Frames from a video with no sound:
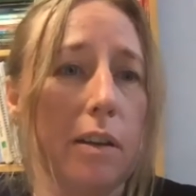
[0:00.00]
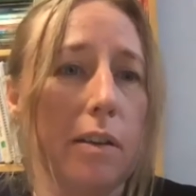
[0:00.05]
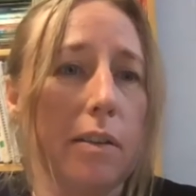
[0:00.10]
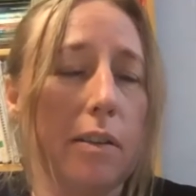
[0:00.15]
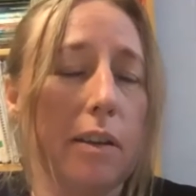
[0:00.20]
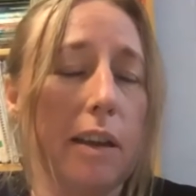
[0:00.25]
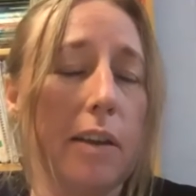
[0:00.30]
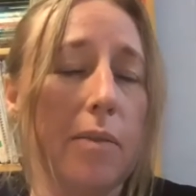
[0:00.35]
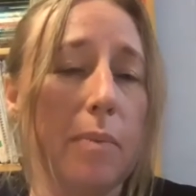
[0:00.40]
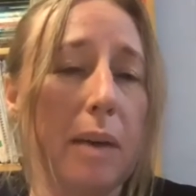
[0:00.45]

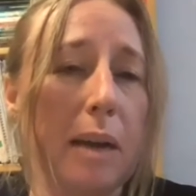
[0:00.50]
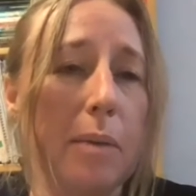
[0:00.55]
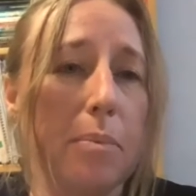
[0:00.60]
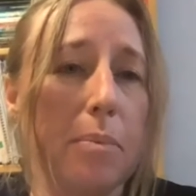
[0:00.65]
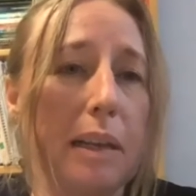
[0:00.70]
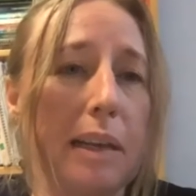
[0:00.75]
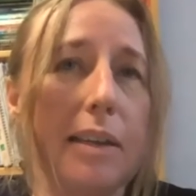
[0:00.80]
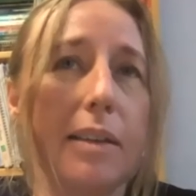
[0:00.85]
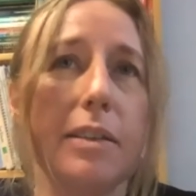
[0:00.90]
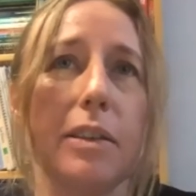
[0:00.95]
Native Mounted
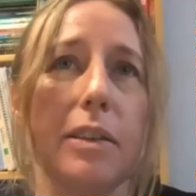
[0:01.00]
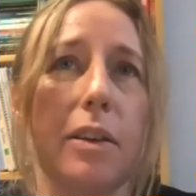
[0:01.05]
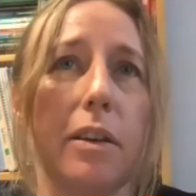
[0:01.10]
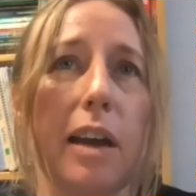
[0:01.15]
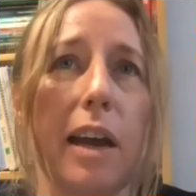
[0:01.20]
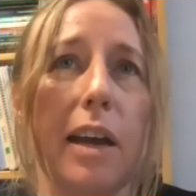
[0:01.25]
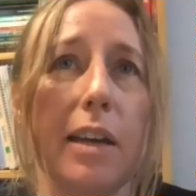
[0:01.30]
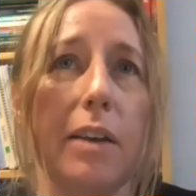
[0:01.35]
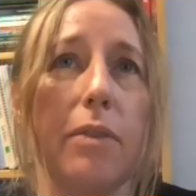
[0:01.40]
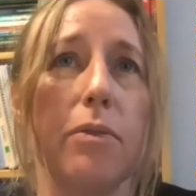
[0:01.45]
Police, so
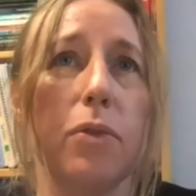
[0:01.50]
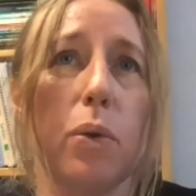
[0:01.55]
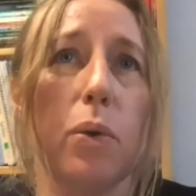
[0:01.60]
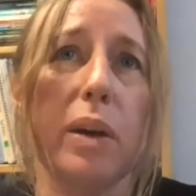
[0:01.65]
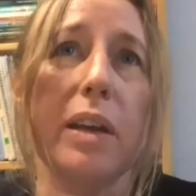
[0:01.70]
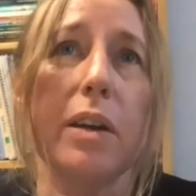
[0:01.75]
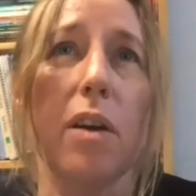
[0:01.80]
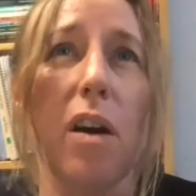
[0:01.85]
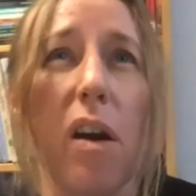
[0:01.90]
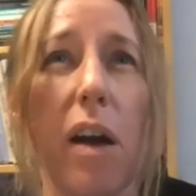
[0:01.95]

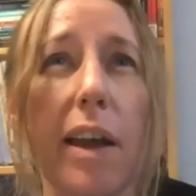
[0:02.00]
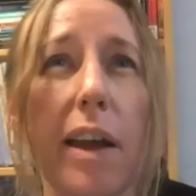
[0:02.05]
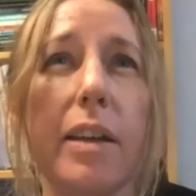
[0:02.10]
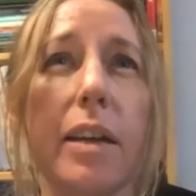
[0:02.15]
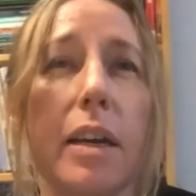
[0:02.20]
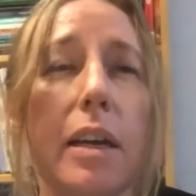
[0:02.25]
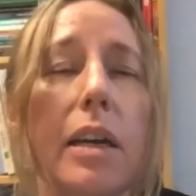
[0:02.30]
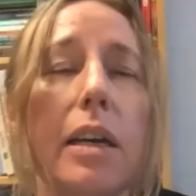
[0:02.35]
1849